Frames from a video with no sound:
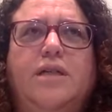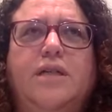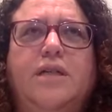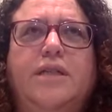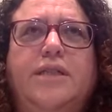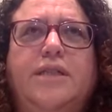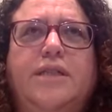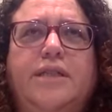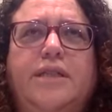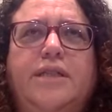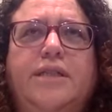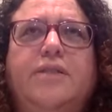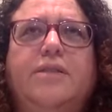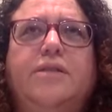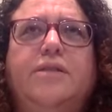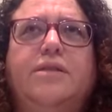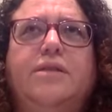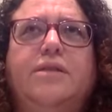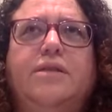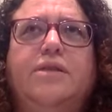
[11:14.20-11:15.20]

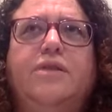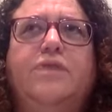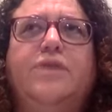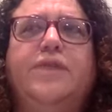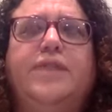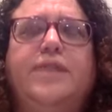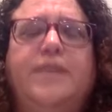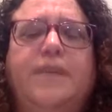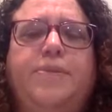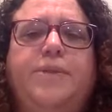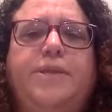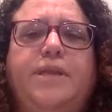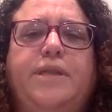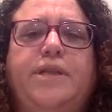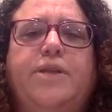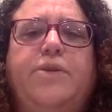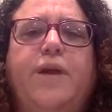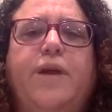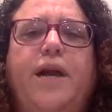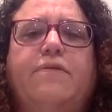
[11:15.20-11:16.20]
until you've accepted
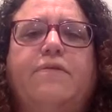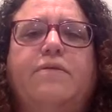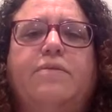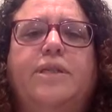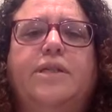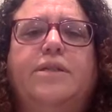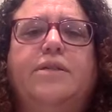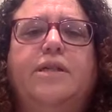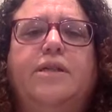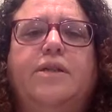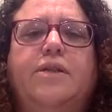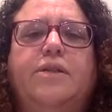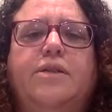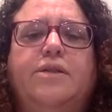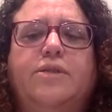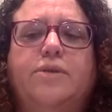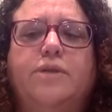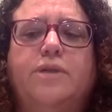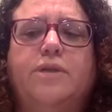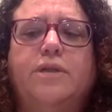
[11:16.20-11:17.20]
that you have a mental health
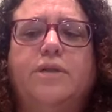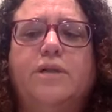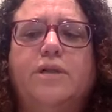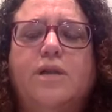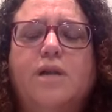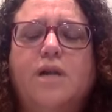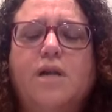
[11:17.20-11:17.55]
disorder.